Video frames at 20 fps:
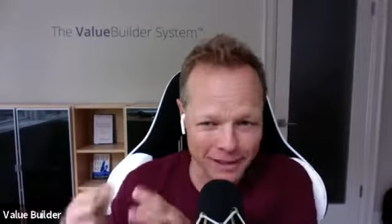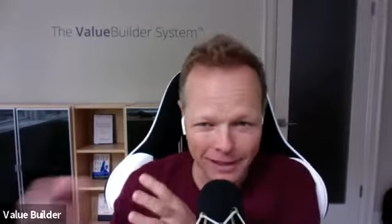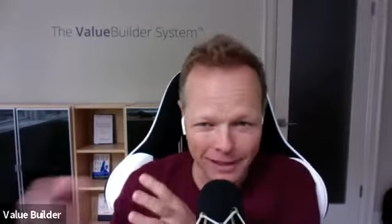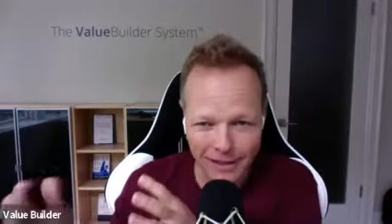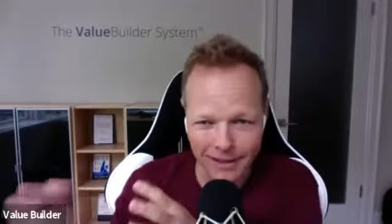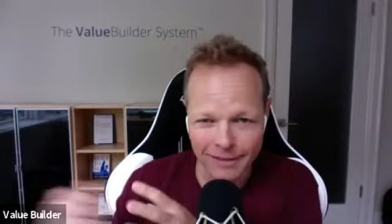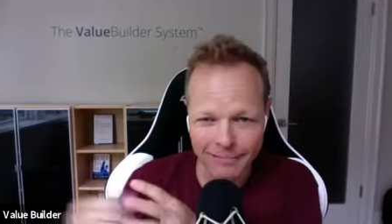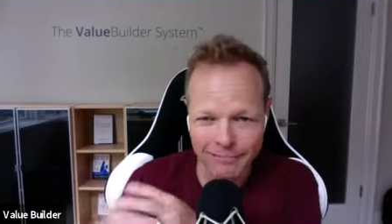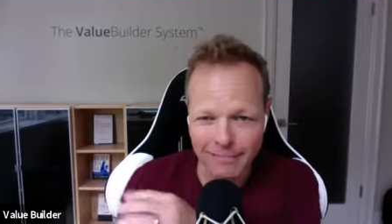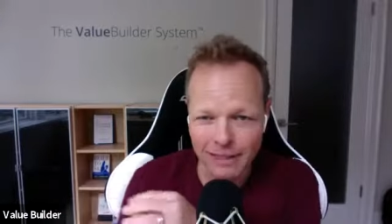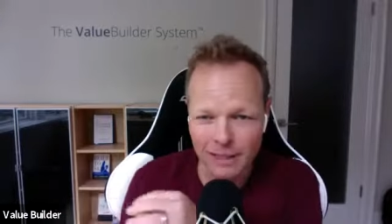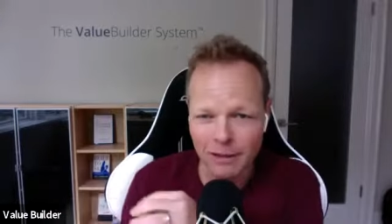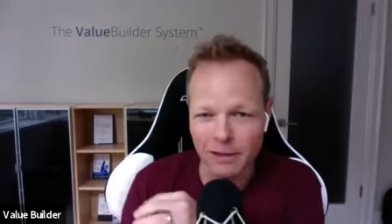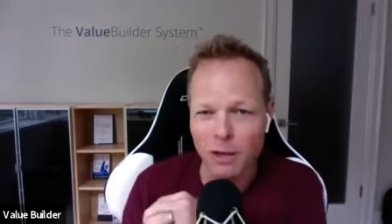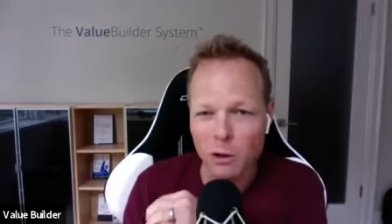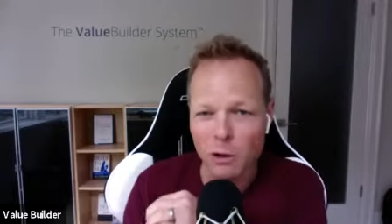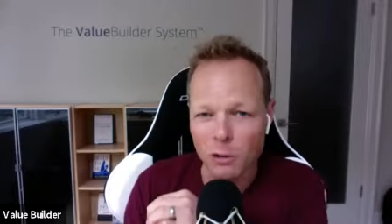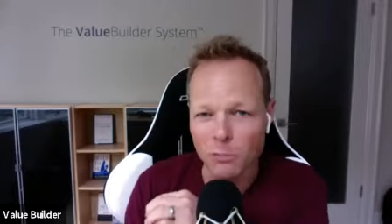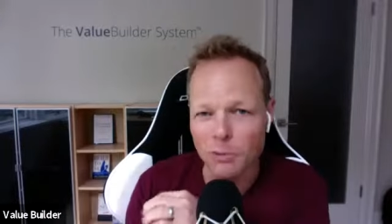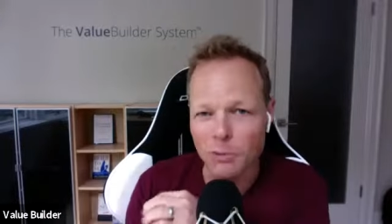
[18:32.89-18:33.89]
in, a, in, a,
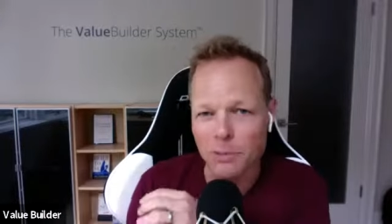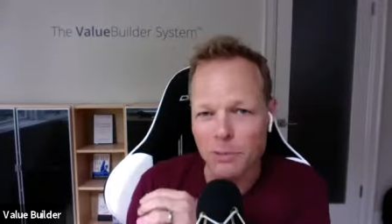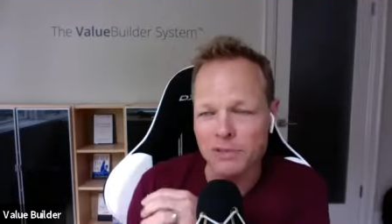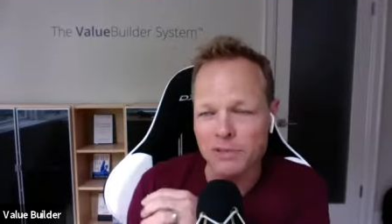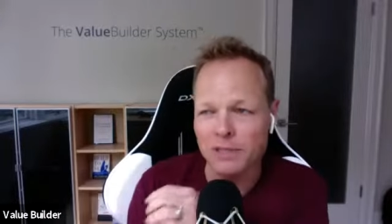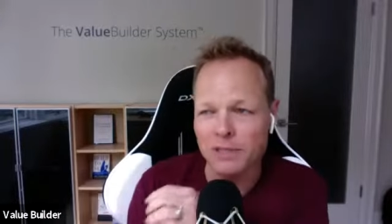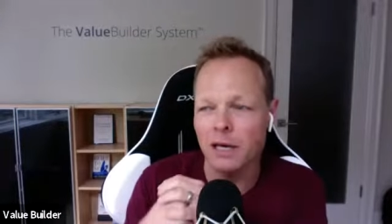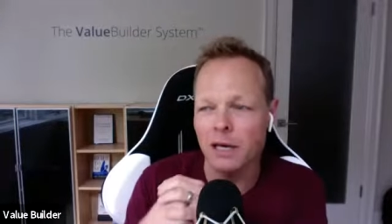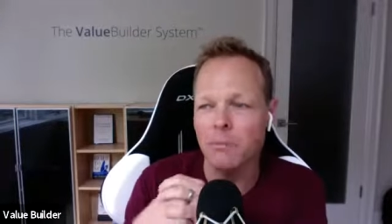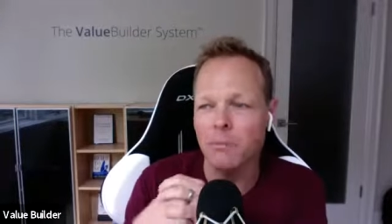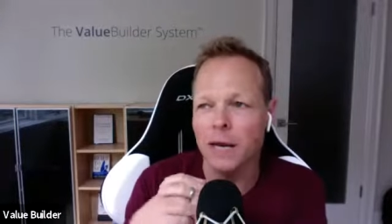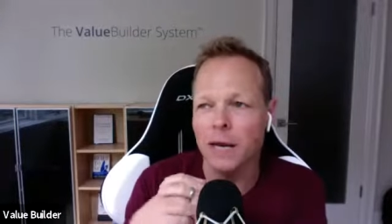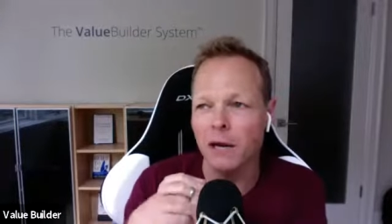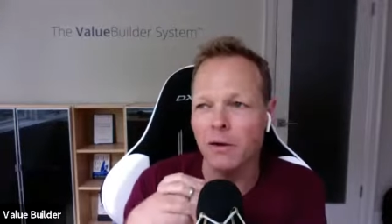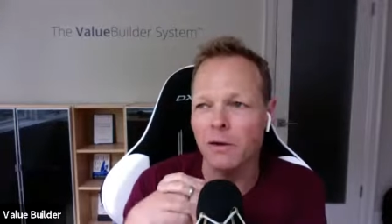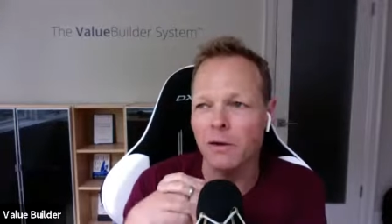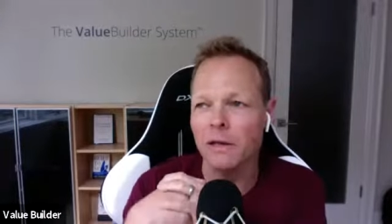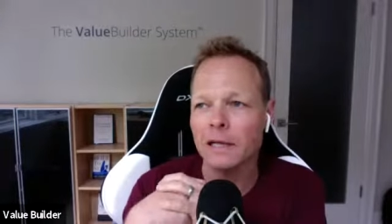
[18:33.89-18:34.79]
Coke Pepsi kind of battle.